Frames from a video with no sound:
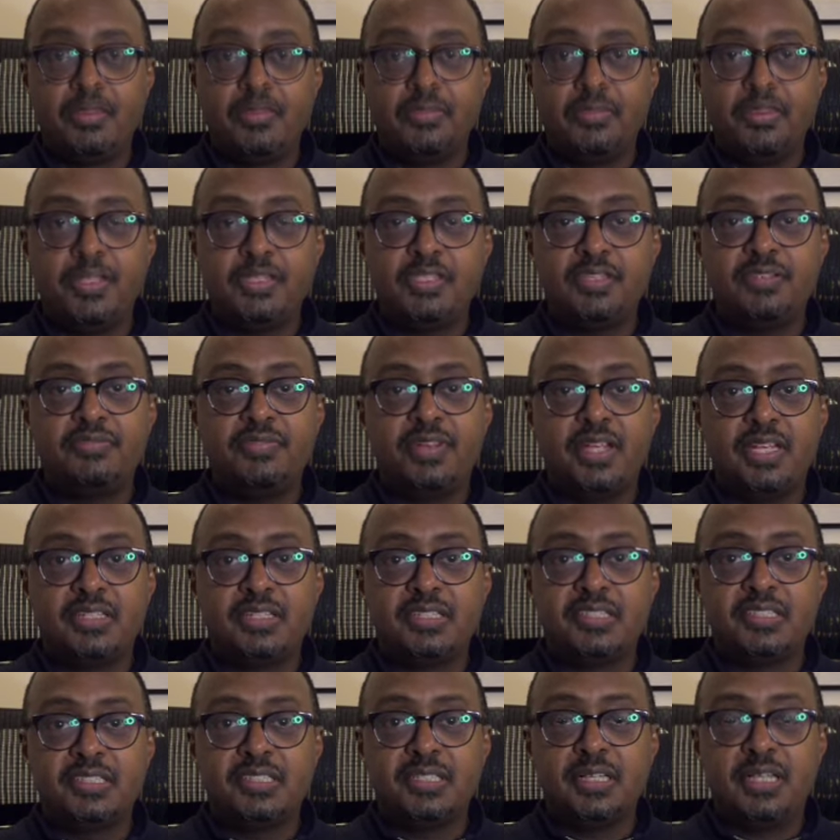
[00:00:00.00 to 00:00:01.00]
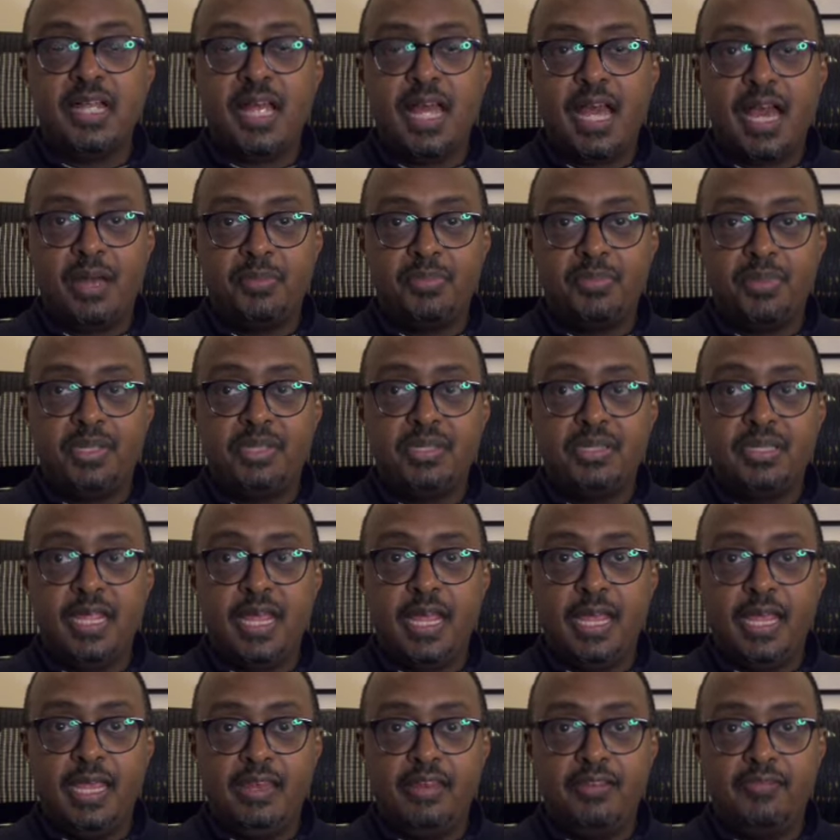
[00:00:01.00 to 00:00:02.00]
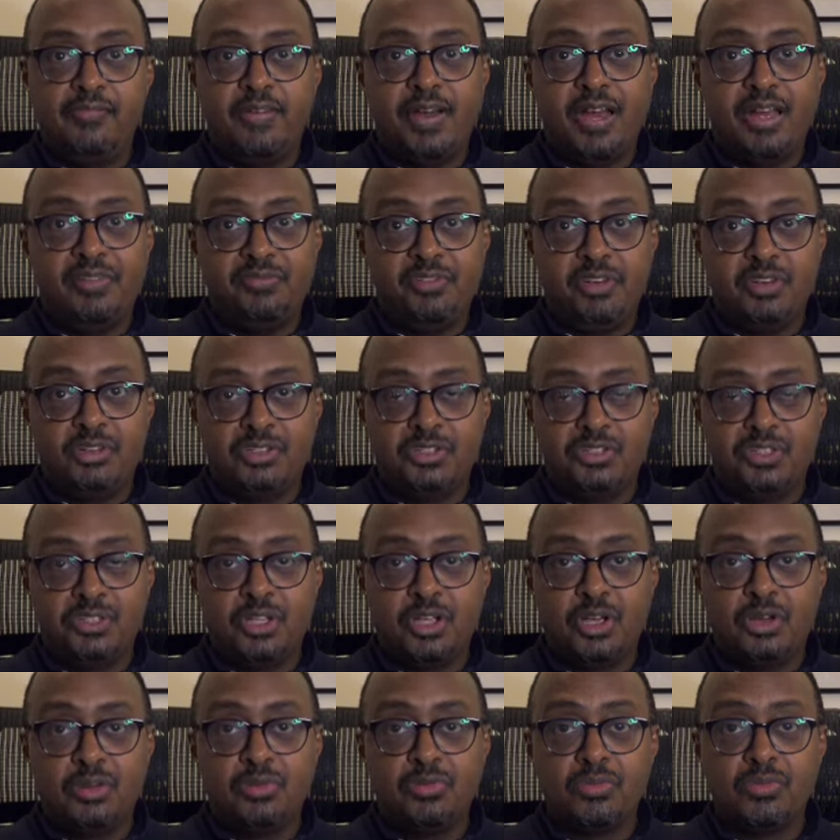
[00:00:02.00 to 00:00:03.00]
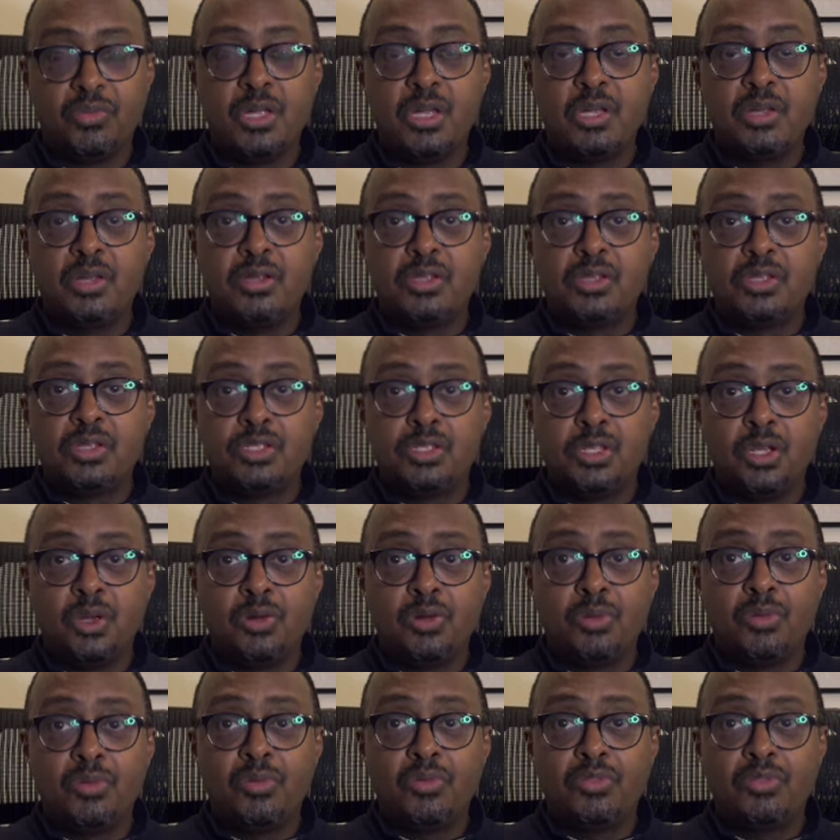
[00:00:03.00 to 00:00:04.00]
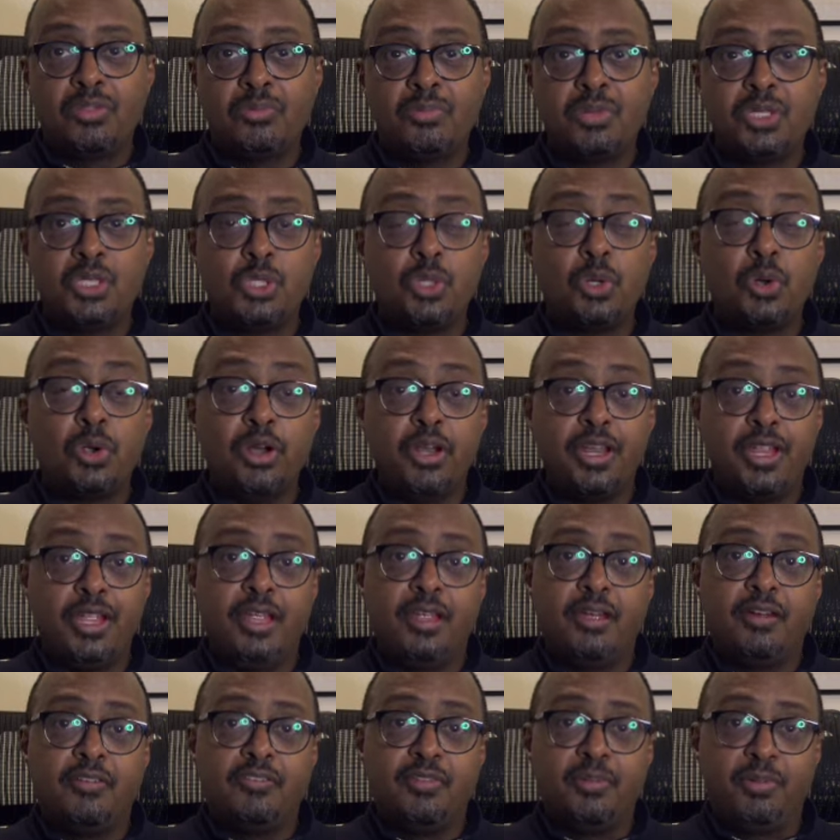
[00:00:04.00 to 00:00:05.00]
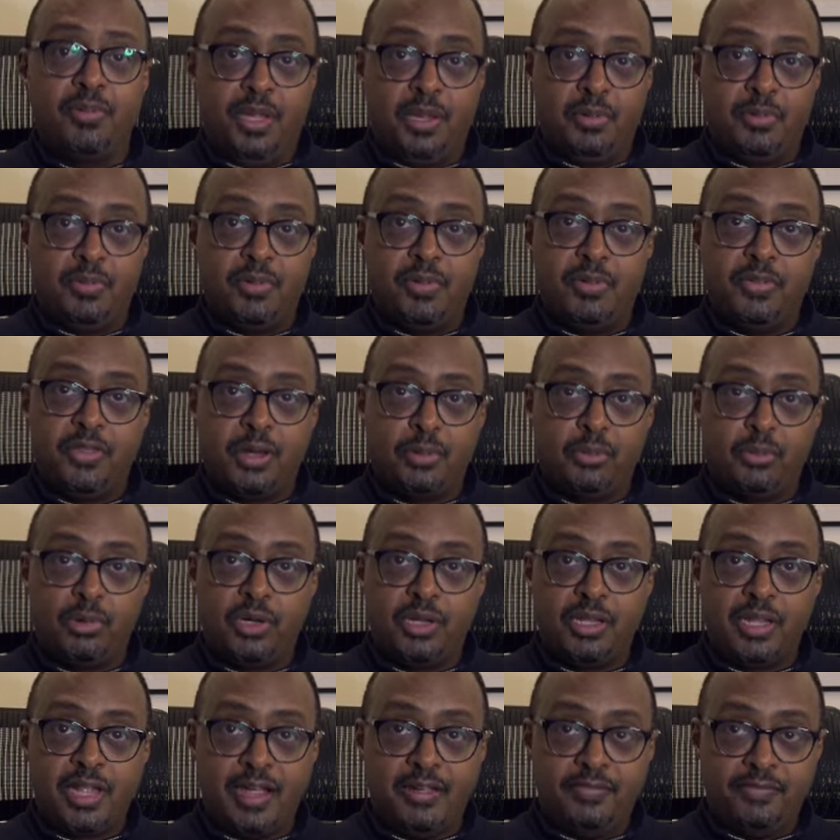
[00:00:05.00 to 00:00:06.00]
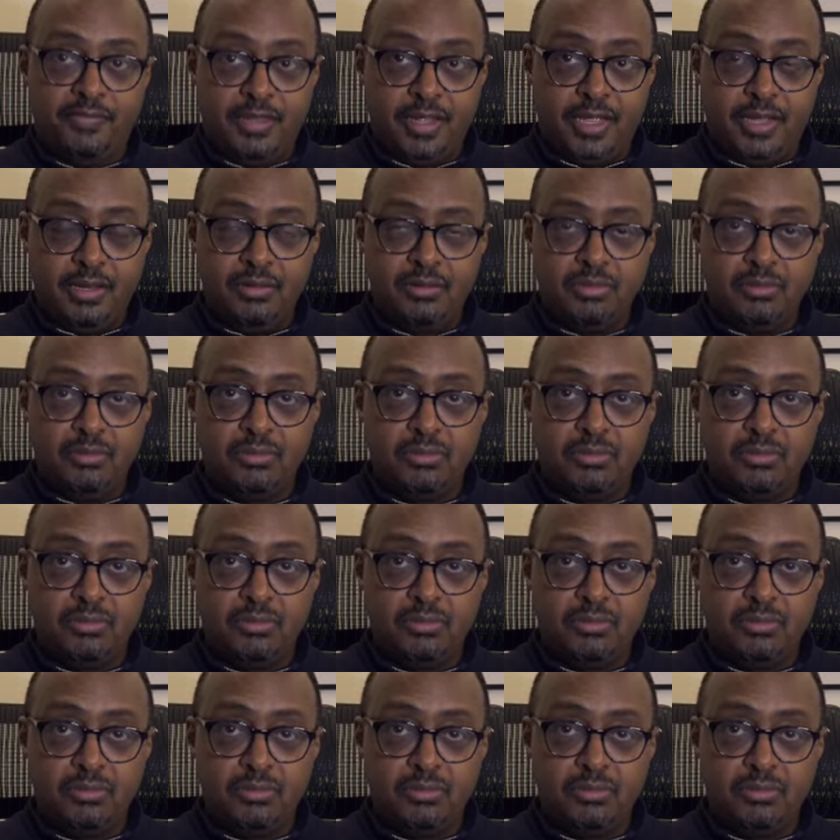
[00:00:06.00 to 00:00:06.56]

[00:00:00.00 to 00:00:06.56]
These events happened 85 years ago, so the majority of the people that were alive then